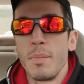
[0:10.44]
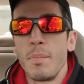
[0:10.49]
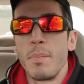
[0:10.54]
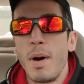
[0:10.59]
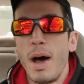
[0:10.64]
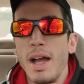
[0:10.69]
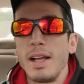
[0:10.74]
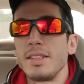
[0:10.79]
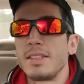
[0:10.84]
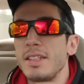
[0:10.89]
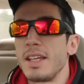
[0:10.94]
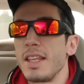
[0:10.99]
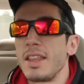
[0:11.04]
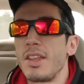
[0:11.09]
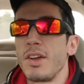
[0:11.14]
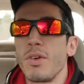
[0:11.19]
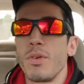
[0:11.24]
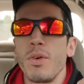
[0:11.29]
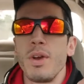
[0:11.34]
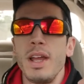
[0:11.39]

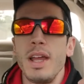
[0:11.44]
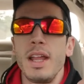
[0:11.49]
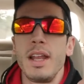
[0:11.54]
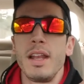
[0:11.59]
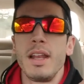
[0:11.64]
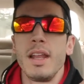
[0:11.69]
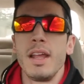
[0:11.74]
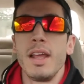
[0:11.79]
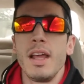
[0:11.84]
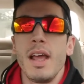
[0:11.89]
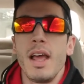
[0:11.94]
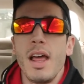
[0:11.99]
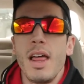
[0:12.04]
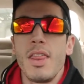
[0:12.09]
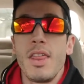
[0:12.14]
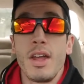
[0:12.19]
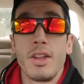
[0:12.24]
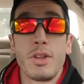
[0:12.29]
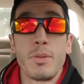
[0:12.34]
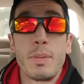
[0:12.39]
mindset they're in
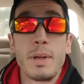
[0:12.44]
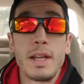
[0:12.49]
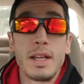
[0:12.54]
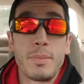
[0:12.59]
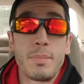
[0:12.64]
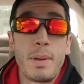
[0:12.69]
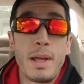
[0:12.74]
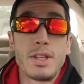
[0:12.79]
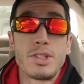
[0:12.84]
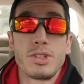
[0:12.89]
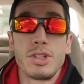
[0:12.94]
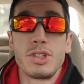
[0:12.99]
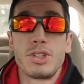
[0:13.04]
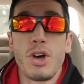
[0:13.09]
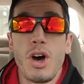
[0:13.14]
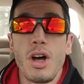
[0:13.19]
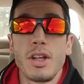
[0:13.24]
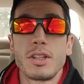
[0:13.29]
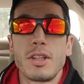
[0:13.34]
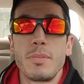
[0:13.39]
that they're being basically
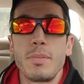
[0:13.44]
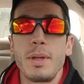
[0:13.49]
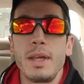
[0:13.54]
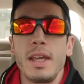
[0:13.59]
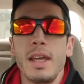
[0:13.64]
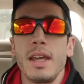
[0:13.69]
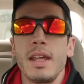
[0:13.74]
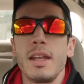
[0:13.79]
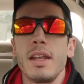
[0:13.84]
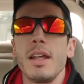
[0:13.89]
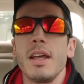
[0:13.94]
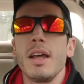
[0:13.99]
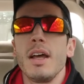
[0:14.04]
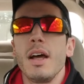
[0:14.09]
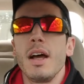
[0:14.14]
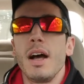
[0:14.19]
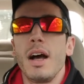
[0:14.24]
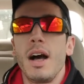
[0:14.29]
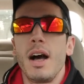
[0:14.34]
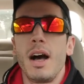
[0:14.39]
taught to be in.
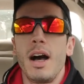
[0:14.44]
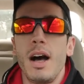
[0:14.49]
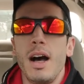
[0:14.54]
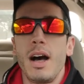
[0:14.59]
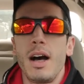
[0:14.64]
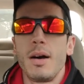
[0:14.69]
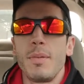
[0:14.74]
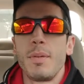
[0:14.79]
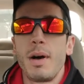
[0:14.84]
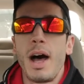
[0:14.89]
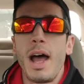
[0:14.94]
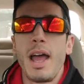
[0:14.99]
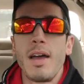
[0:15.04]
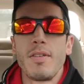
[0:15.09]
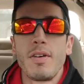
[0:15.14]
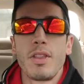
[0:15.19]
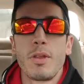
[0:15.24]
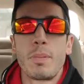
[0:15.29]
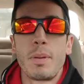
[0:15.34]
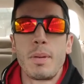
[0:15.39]
Uh, I
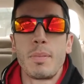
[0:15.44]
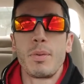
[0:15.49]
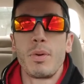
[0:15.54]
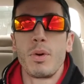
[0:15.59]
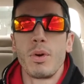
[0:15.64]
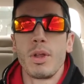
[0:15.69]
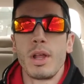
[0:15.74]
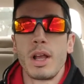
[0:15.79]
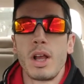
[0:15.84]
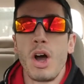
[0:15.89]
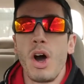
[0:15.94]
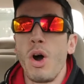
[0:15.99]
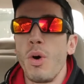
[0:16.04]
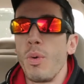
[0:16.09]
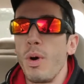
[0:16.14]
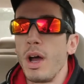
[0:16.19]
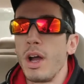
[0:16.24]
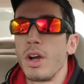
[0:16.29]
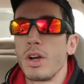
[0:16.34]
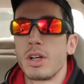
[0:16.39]
have other people who are like, oh,
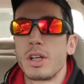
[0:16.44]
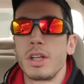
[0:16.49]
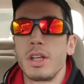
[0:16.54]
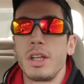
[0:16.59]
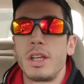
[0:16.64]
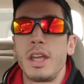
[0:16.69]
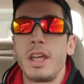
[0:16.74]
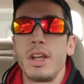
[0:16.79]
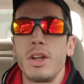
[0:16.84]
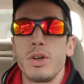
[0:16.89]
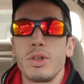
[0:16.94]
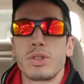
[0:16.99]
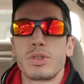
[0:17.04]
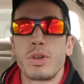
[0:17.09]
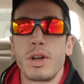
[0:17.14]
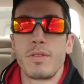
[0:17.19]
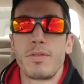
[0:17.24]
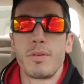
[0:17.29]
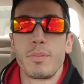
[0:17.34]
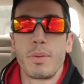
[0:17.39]
well, I heard keto is
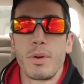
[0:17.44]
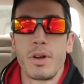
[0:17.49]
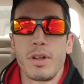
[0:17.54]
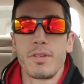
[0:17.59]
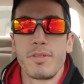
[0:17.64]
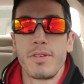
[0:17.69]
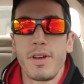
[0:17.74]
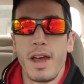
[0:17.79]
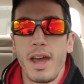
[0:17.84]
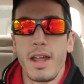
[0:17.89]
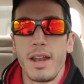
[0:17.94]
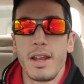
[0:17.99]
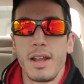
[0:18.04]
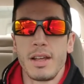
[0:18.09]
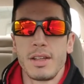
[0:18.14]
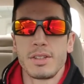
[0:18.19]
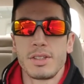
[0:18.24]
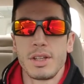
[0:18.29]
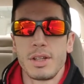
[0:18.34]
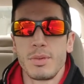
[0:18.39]
great for burning fat.
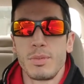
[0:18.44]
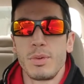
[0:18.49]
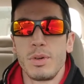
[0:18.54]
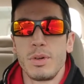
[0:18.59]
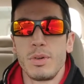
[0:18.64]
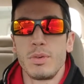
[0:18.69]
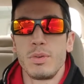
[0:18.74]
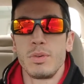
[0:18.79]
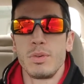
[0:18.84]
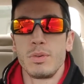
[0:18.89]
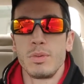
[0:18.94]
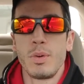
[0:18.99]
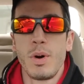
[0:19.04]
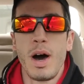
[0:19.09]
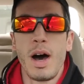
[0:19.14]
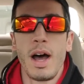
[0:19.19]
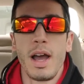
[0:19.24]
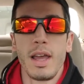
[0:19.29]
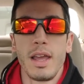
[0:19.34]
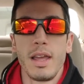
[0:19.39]
And I said, well,
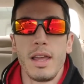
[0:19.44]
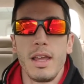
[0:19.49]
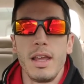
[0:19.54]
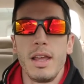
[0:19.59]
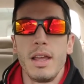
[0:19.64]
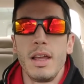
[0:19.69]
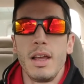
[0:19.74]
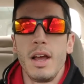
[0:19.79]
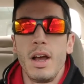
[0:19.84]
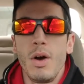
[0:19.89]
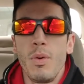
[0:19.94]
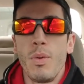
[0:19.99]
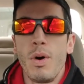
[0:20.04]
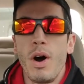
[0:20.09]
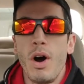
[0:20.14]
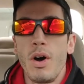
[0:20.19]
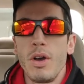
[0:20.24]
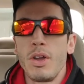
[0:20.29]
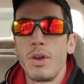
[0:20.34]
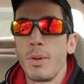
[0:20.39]
why?
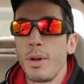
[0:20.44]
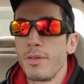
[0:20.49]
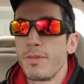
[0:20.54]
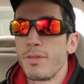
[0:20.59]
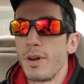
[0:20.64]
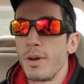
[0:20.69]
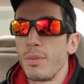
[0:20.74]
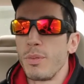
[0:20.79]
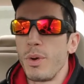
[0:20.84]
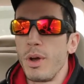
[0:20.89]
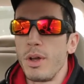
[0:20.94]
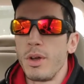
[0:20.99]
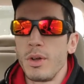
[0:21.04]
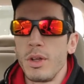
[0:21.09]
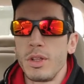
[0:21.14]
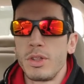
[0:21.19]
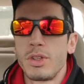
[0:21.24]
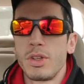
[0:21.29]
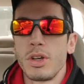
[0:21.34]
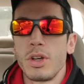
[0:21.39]
Well, you know, my friend
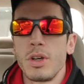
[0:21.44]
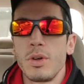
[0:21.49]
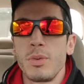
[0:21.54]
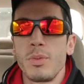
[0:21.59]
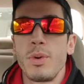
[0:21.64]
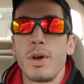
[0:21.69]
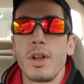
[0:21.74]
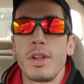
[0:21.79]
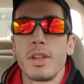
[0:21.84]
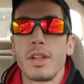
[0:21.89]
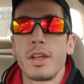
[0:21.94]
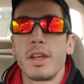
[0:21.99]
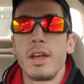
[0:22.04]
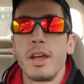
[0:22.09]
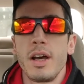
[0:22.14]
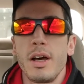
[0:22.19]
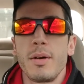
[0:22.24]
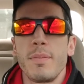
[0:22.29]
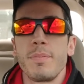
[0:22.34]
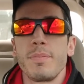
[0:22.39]
uh, went on
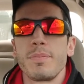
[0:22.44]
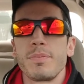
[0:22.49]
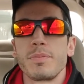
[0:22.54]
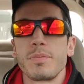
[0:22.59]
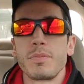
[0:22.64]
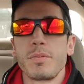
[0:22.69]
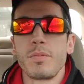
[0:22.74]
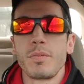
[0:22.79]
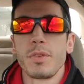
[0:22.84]
the um,